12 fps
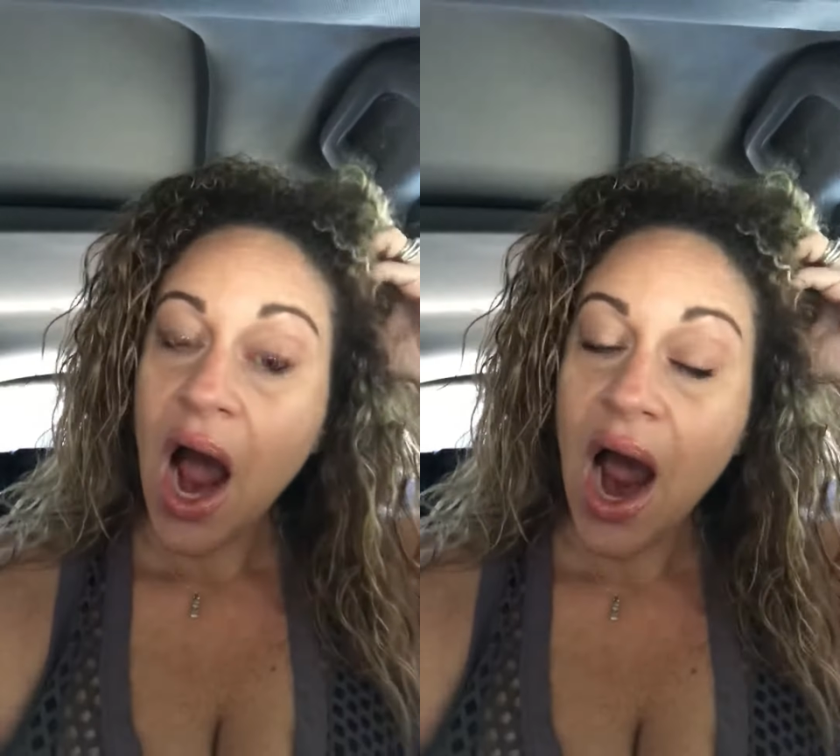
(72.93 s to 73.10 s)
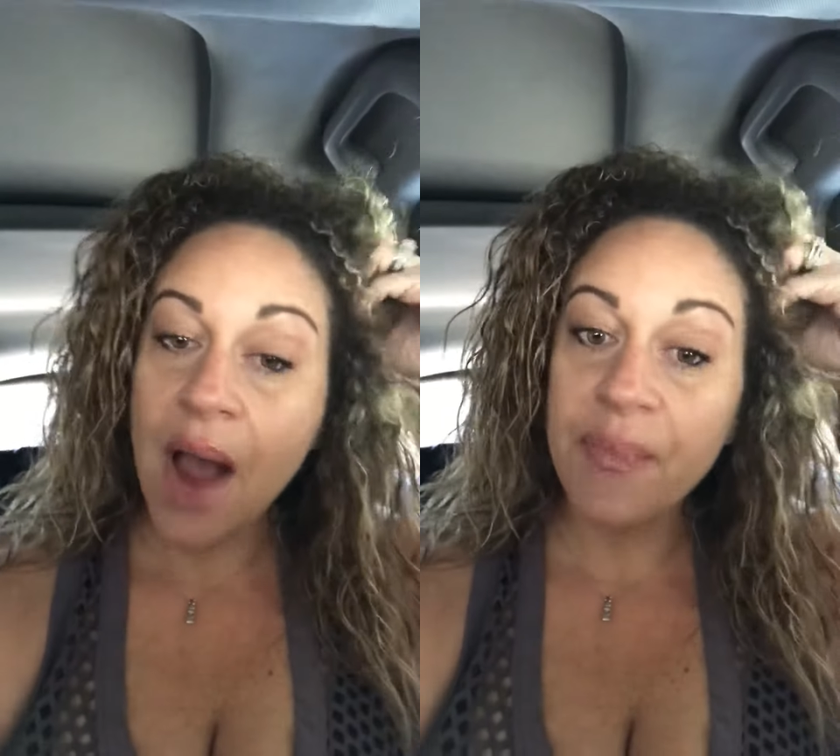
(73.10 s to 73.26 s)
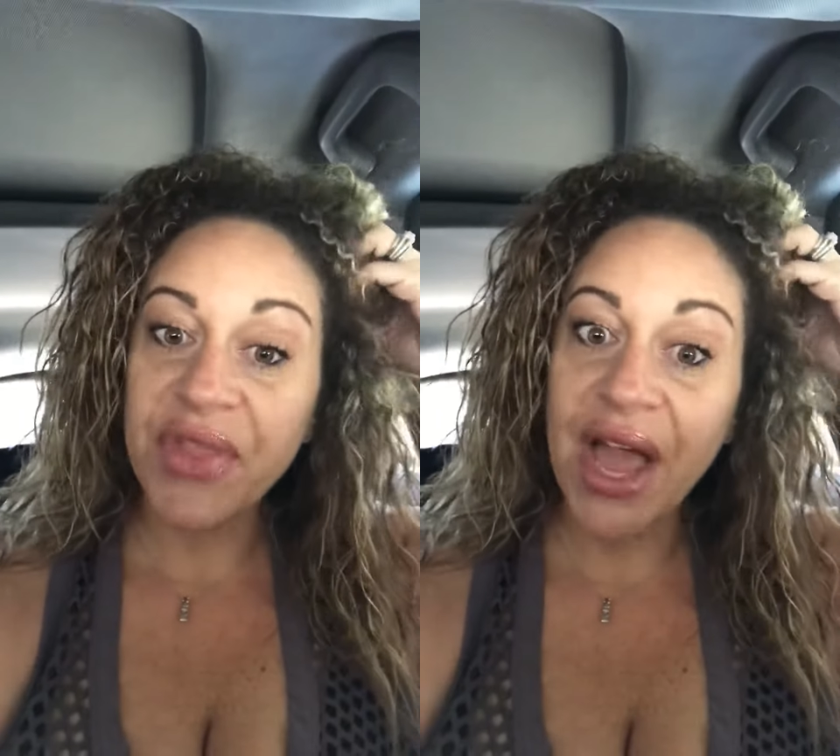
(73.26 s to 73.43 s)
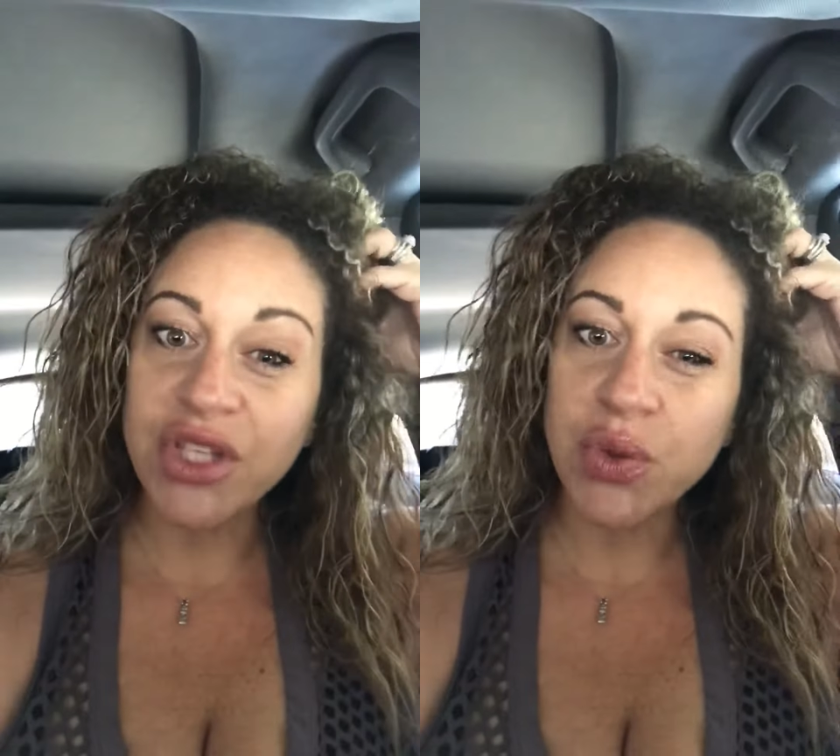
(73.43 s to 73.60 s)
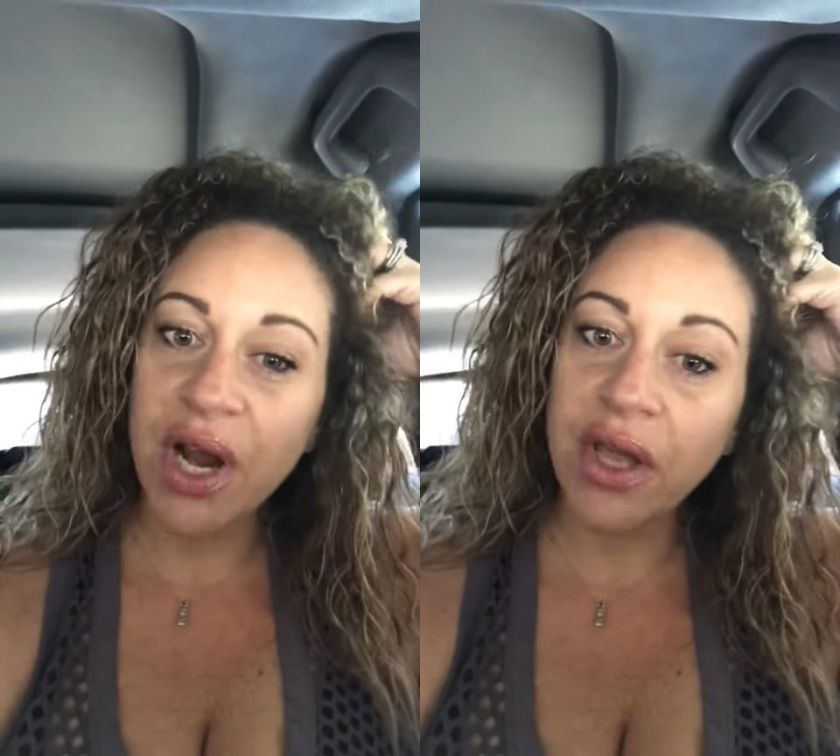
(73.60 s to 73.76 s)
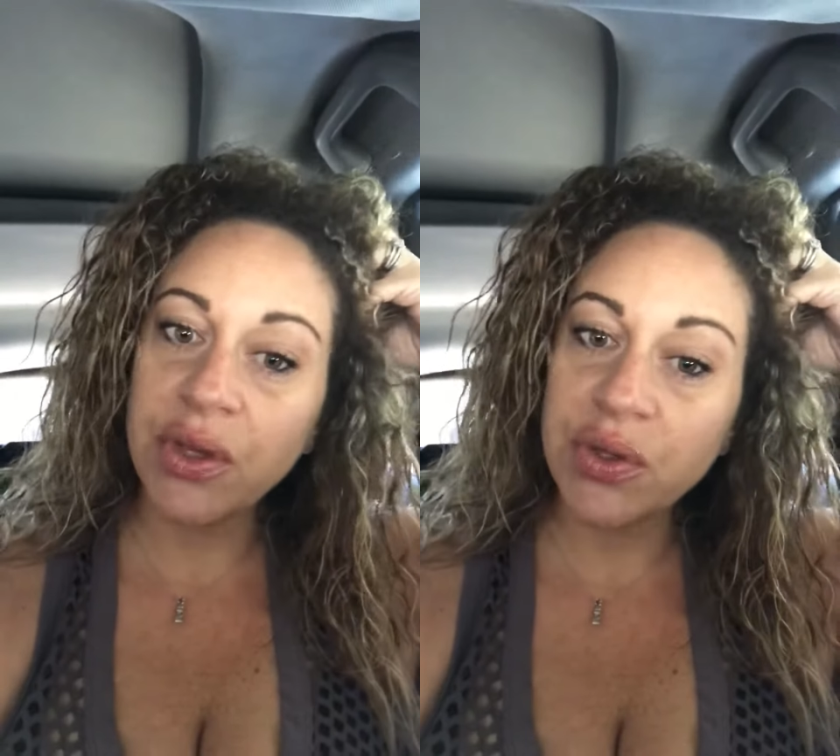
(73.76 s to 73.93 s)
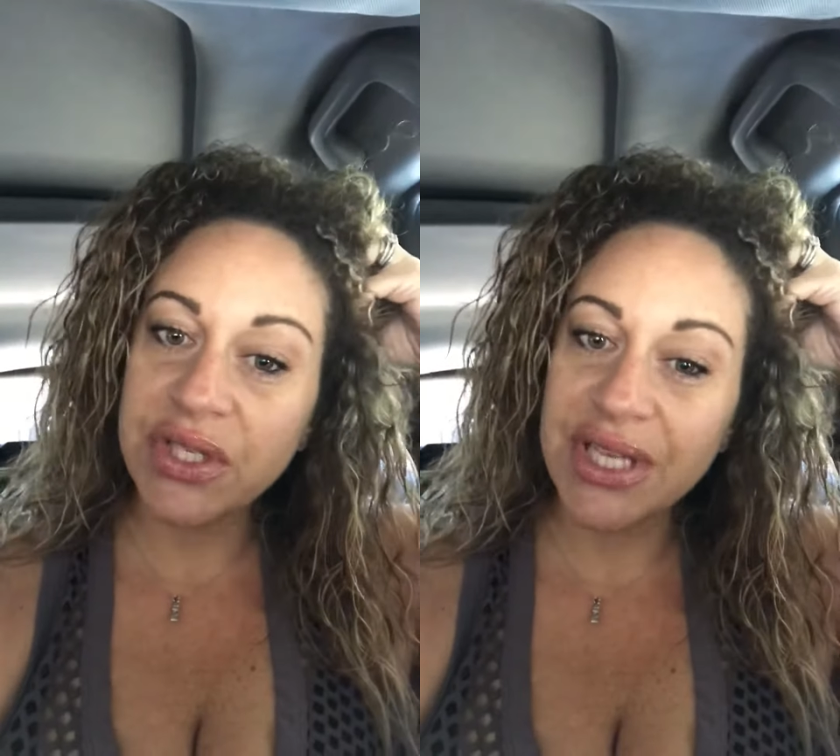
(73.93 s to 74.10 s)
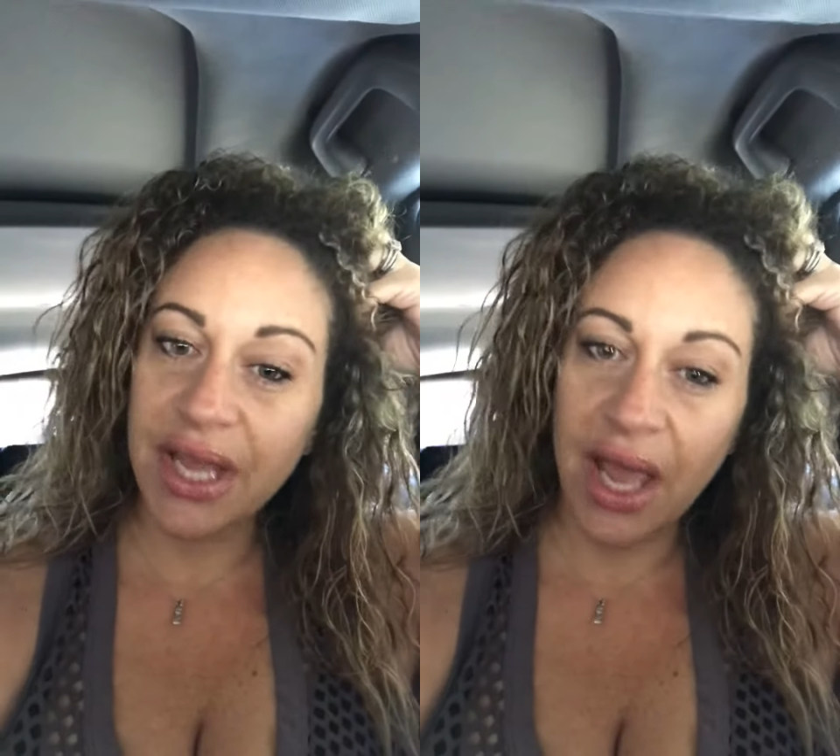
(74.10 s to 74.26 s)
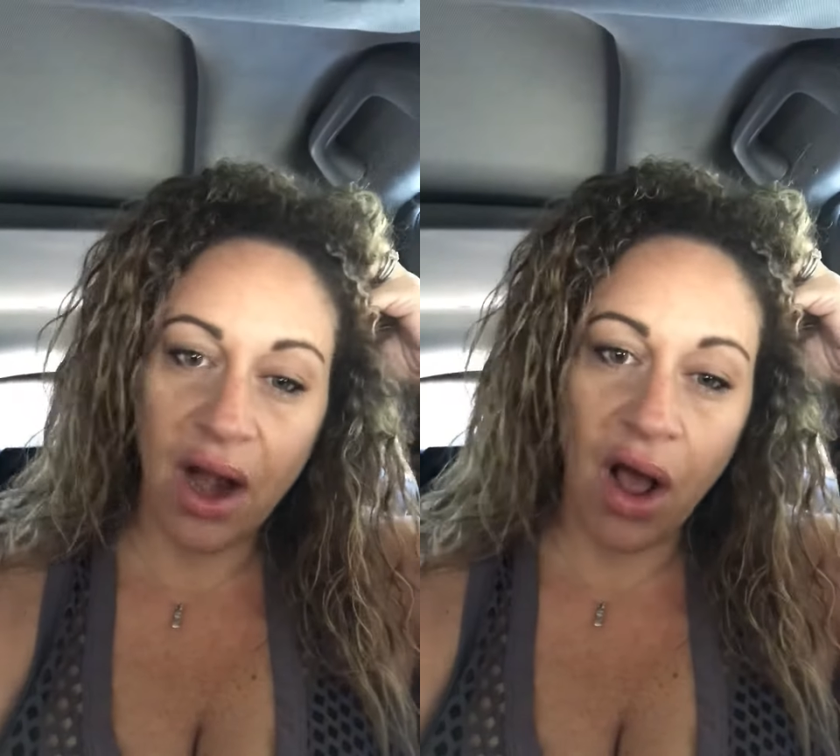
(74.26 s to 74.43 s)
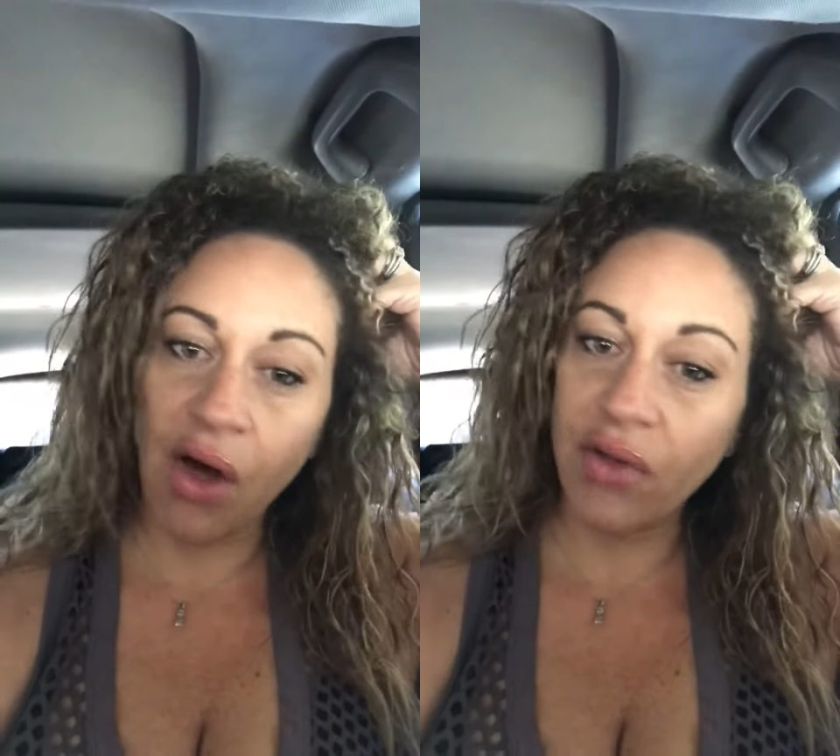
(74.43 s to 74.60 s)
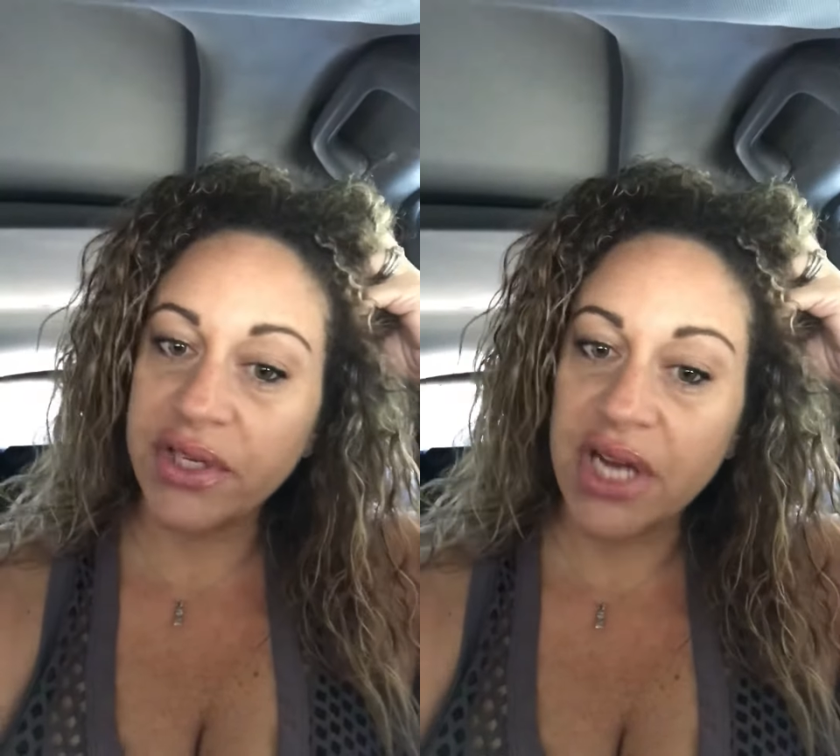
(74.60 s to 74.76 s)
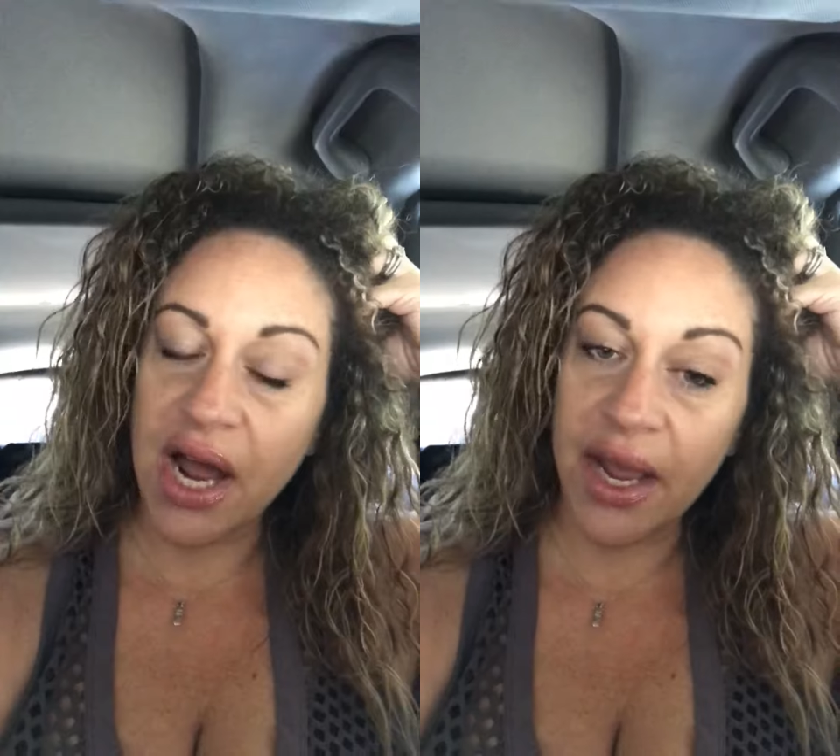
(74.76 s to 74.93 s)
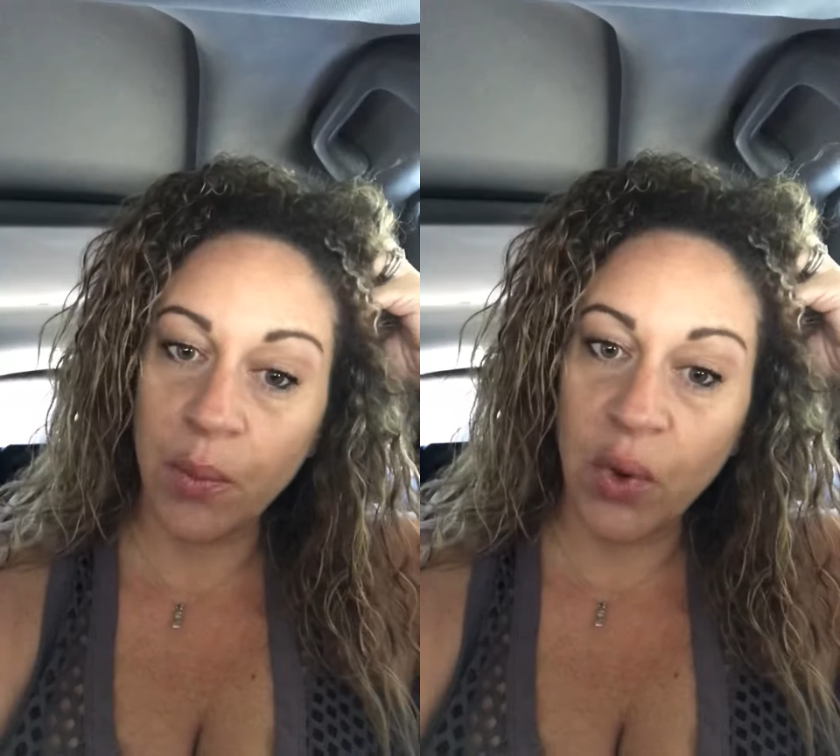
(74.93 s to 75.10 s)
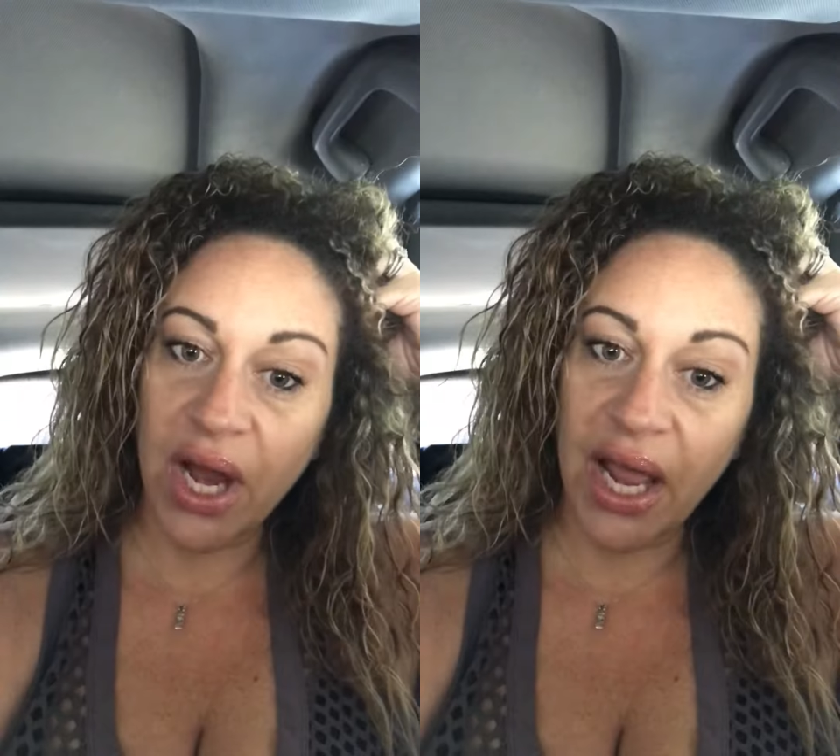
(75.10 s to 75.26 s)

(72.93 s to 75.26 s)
Um, that's what I used to get all the time when